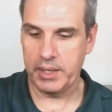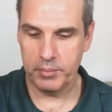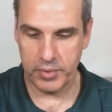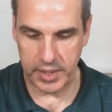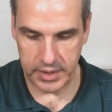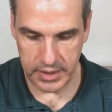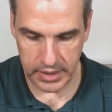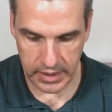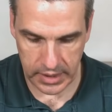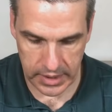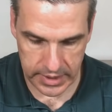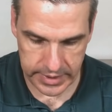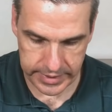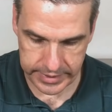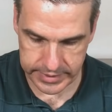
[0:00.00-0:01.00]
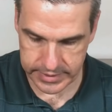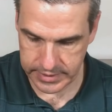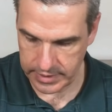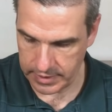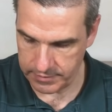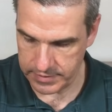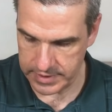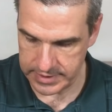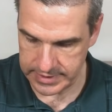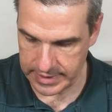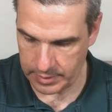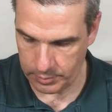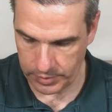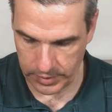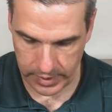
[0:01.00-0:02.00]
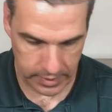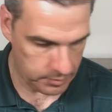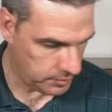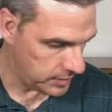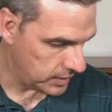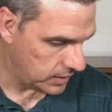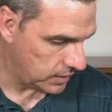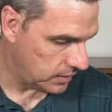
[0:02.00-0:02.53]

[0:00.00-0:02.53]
Brenda Keys of the Sampler Company.